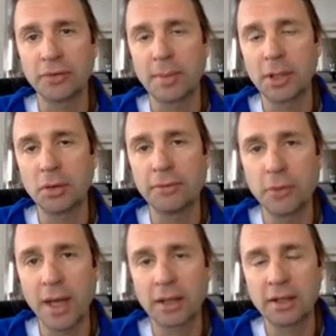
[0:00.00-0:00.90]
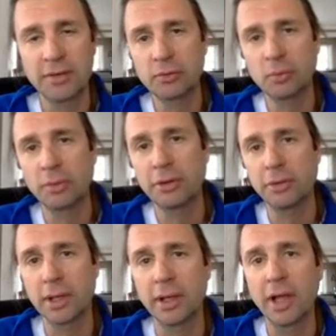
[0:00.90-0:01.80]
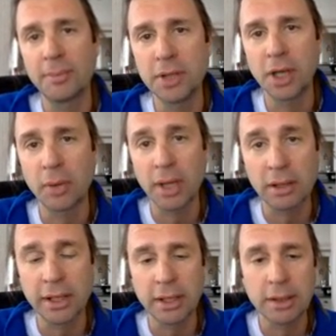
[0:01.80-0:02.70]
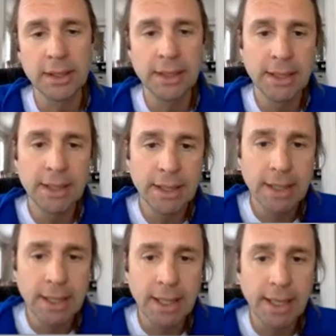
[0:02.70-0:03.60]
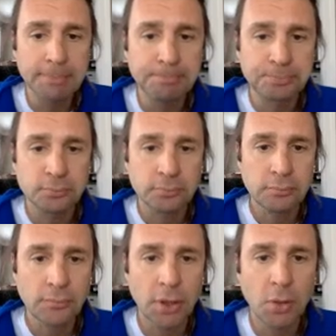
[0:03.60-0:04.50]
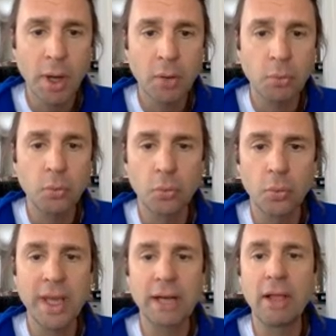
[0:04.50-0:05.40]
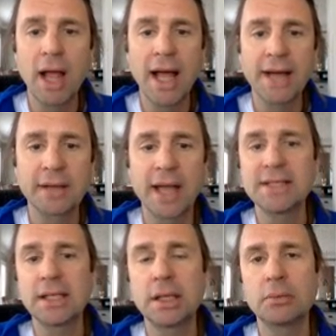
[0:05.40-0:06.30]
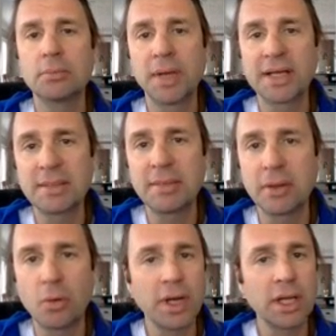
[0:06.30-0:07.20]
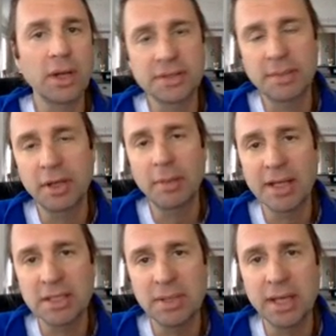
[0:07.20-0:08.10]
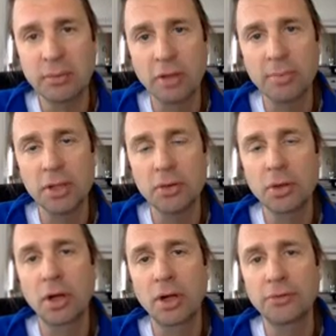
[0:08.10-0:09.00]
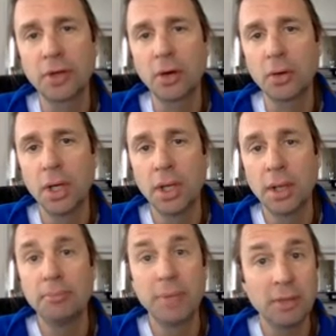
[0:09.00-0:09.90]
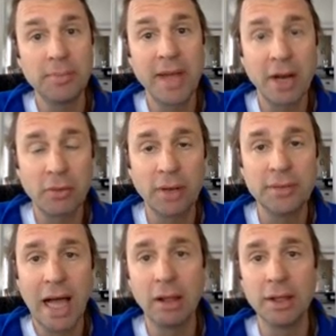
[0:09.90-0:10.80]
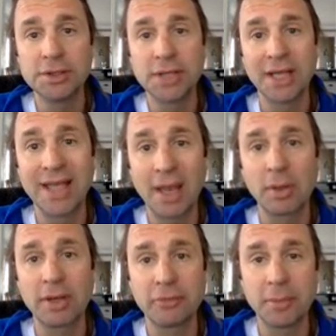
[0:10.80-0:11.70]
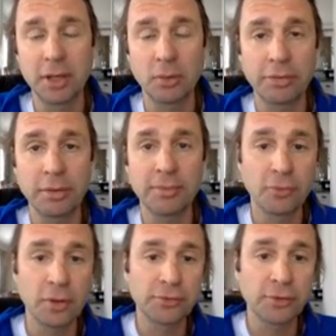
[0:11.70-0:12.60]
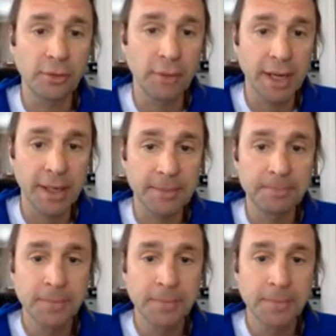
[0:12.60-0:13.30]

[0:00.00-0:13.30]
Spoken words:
And I'm going to do a few activities with you that'll help you get really clear. You want to read a lot. Ideally, you pick something you already know something about to begin with, but you could also build background knowledge and get really familiar with it before you start writing.